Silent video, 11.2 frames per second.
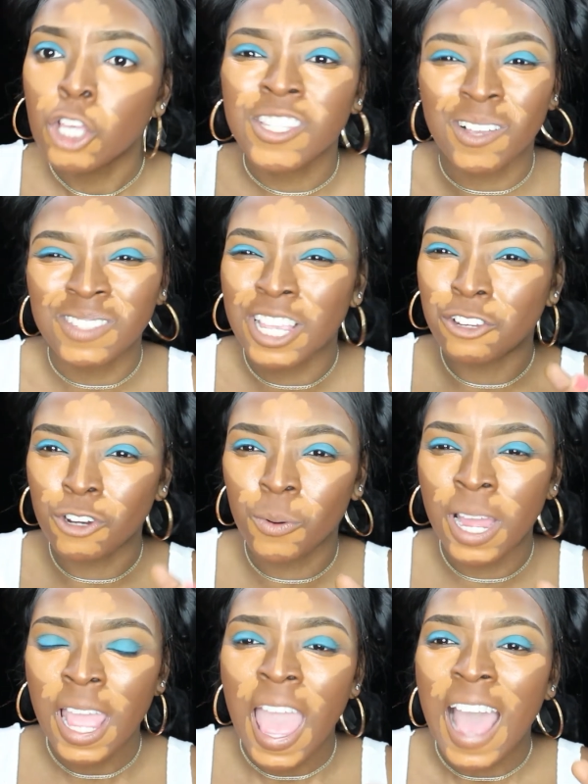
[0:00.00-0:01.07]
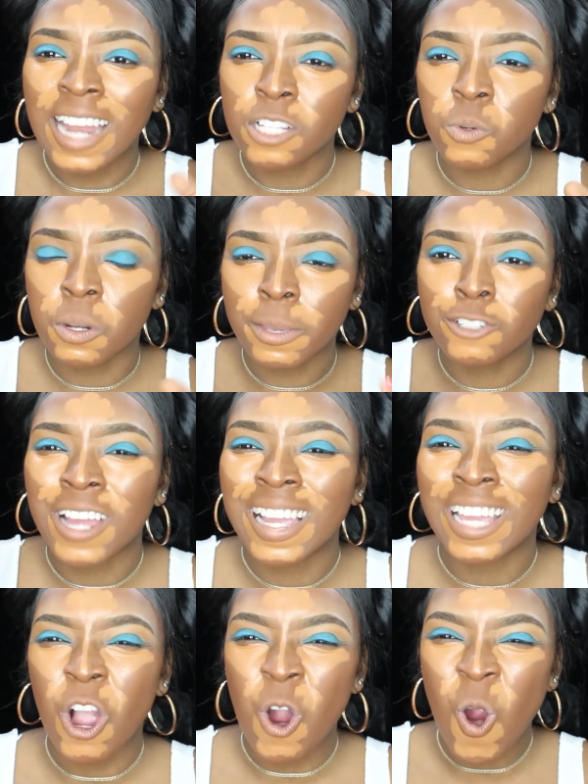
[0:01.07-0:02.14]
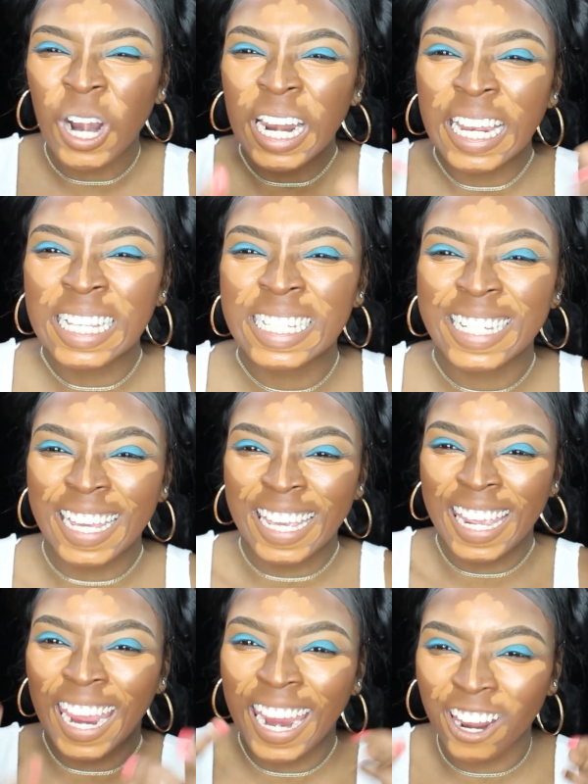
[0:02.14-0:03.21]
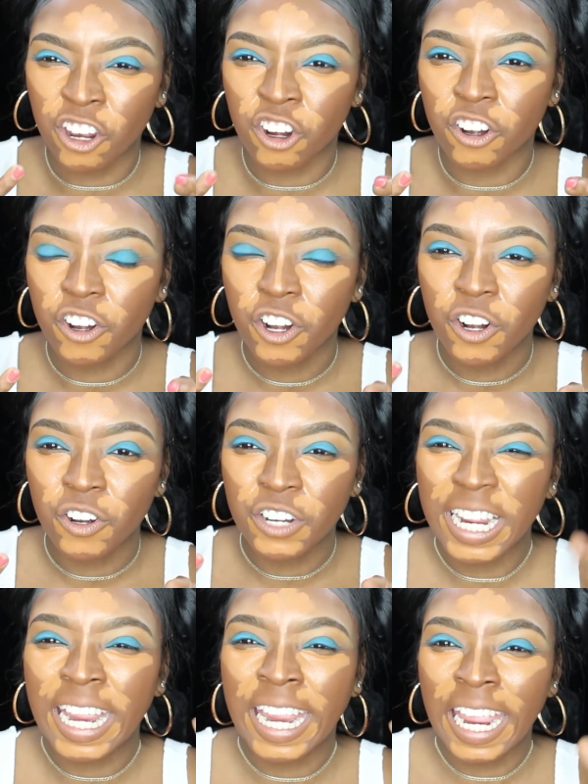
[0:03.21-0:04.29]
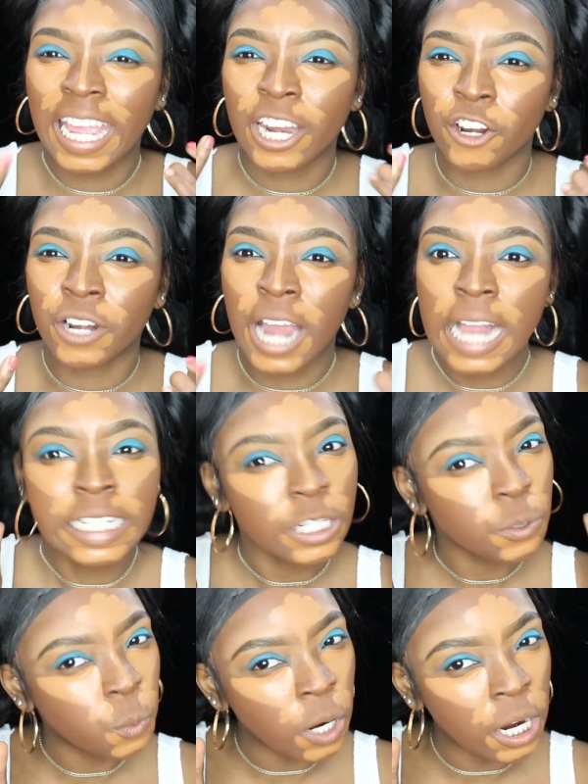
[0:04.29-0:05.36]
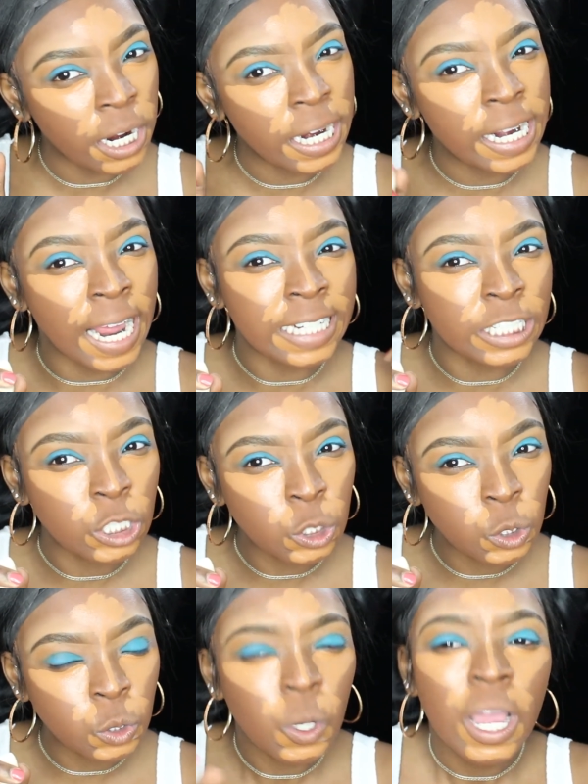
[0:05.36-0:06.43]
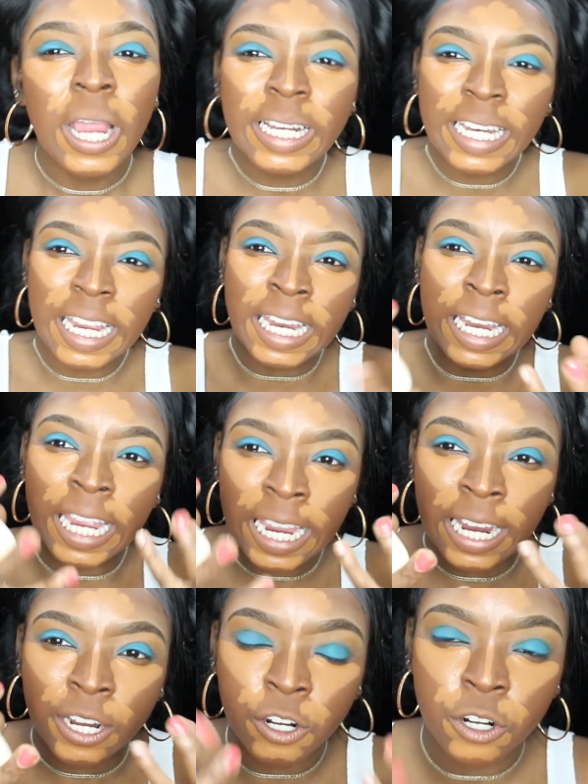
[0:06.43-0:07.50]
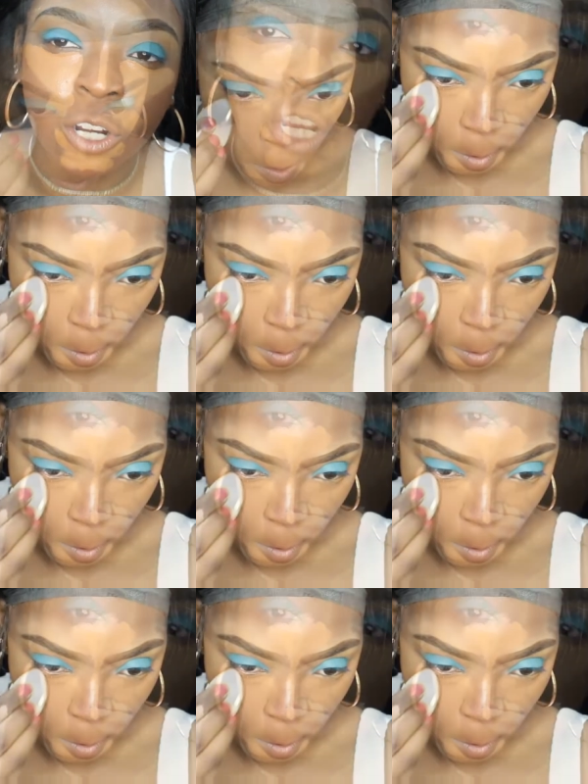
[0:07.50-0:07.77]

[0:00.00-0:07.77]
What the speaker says: So I was like, you know what? I just want to make sure I get all of this together. Not just one, not just two, together.